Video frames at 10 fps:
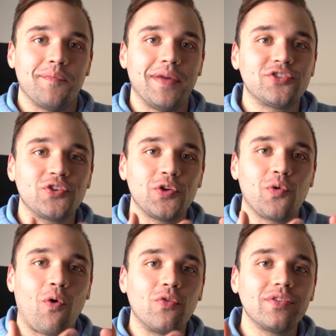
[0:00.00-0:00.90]
make sure
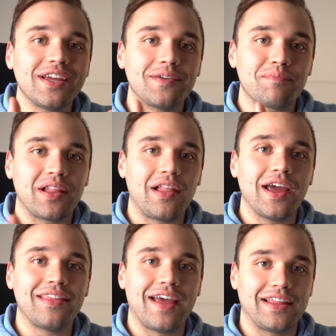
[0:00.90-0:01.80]
you only
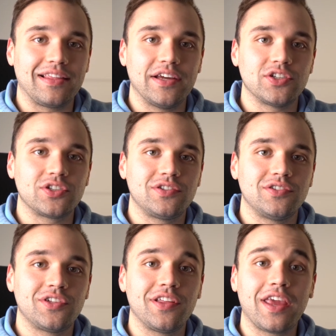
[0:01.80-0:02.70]
apply that list
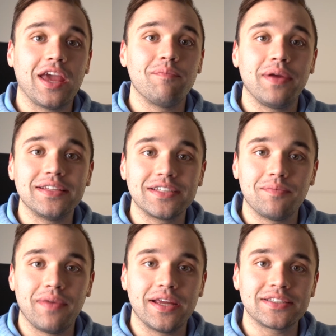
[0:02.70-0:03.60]
to the campaigns that
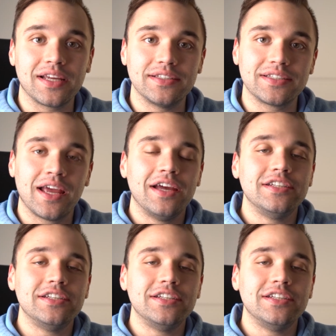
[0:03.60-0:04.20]
it makes sense.